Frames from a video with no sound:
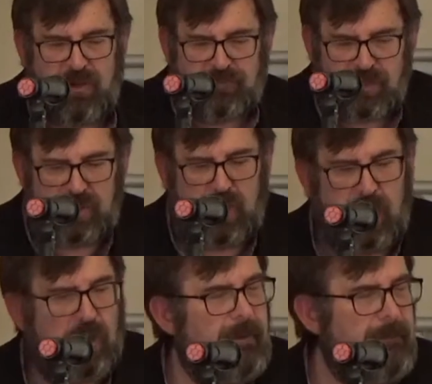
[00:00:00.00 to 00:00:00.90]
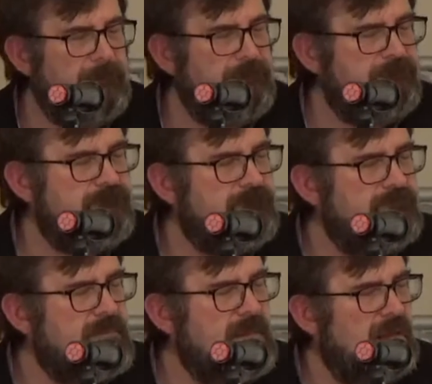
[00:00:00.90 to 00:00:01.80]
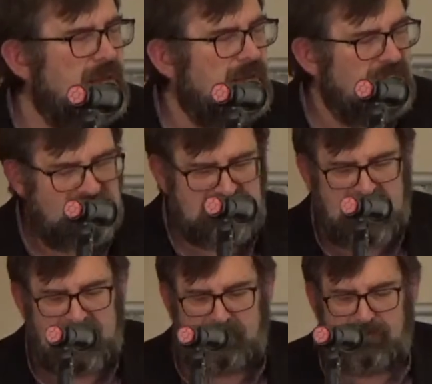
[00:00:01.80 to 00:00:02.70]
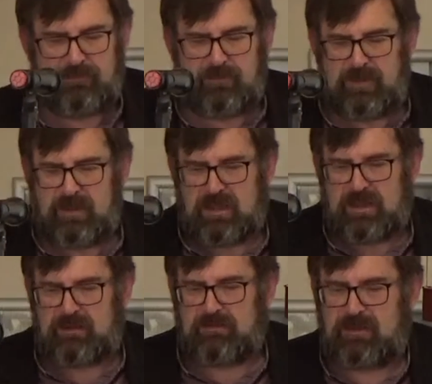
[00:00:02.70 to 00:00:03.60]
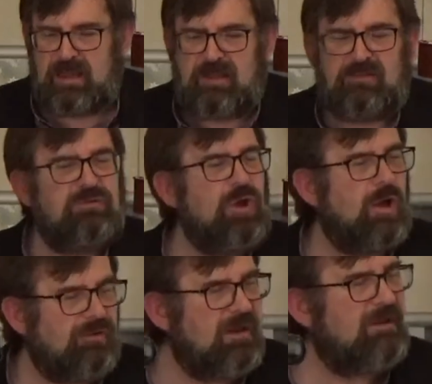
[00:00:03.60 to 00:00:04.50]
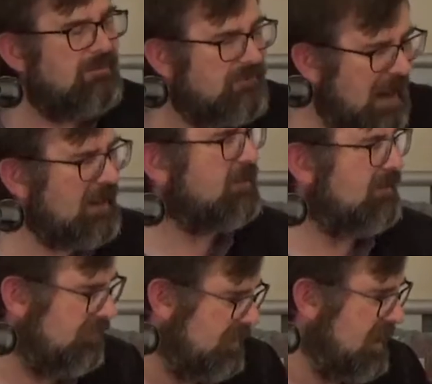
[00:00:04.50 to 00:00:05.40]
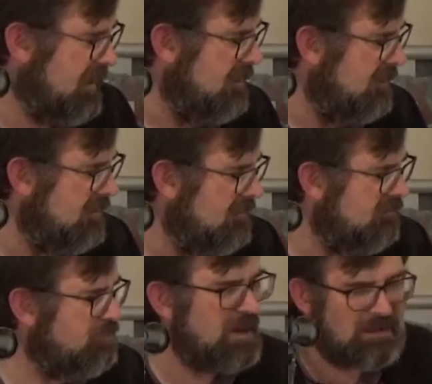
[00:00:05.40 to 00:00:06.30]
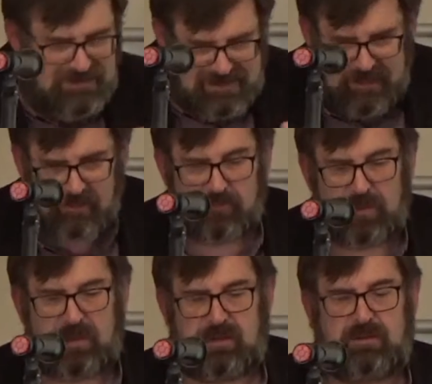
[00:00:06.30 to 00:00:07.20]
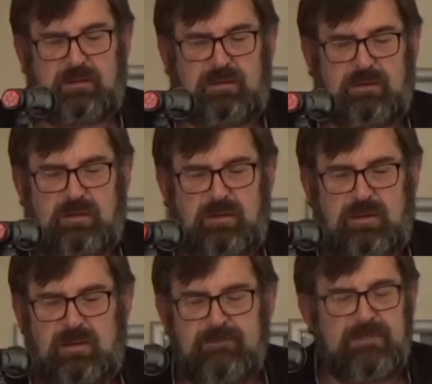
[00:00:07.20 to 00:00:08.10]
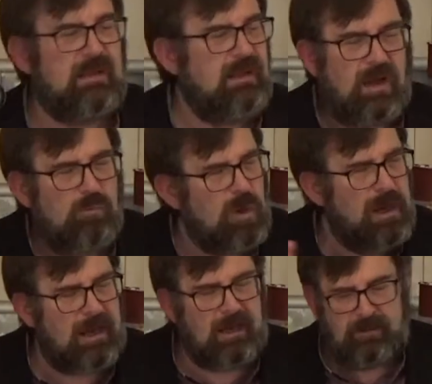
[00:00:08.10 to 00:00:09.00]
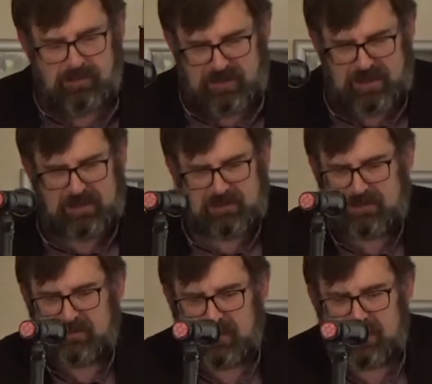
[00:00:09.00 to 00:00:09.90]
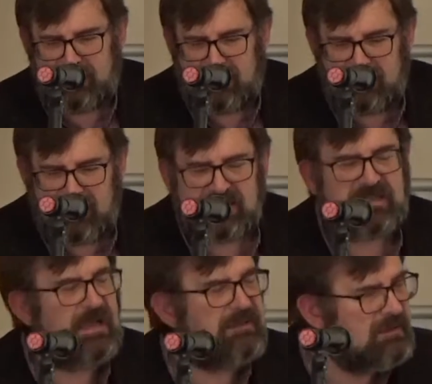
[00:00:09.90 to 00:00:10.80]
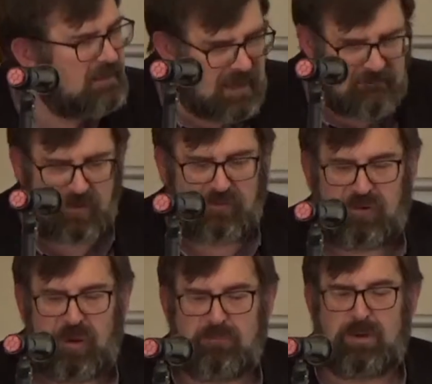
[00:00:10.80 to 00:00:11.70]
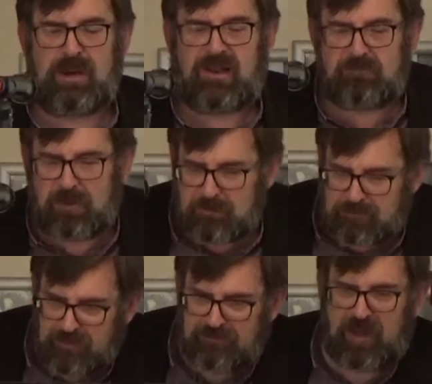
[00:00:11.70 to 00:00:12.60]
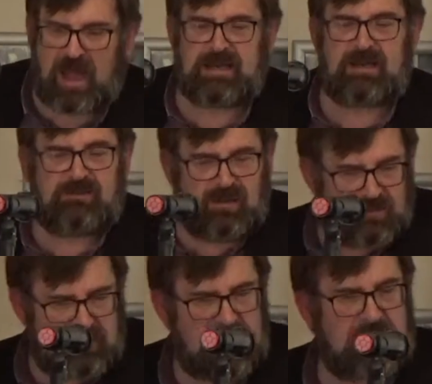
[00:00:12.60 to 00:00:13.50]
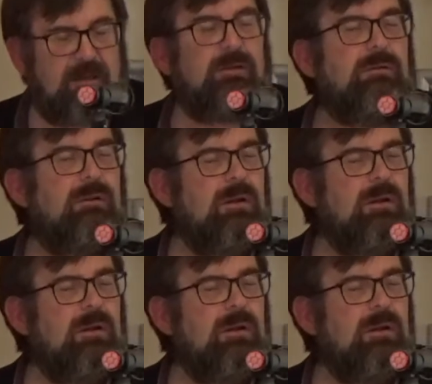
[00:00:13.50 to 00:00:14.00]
of the law. Sin has not effectively been dealt with. A way in things like the Day of Atonement has been provided to deal